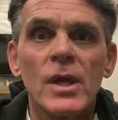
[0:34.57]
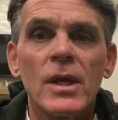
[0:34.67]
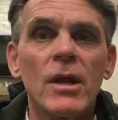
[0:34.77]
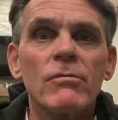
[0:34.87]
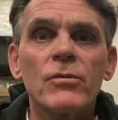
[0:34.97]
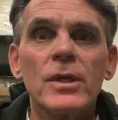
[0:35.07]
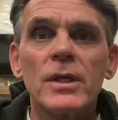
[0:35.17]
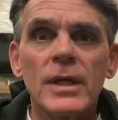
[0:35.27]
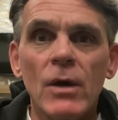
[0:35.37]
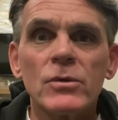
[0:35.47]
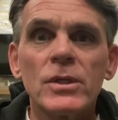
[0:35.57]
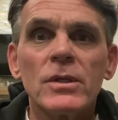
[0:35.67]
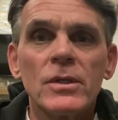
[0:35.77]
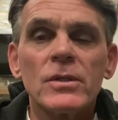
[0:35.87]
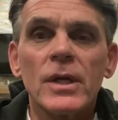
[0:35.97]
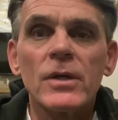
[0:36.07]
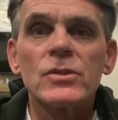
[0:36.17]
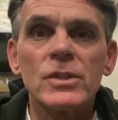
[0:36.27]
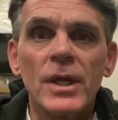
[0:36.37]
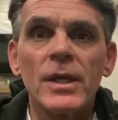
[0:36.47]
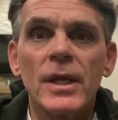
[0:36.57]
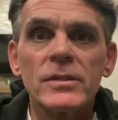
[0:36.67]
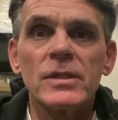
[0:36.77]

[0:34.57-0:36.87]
Every county in the entire state has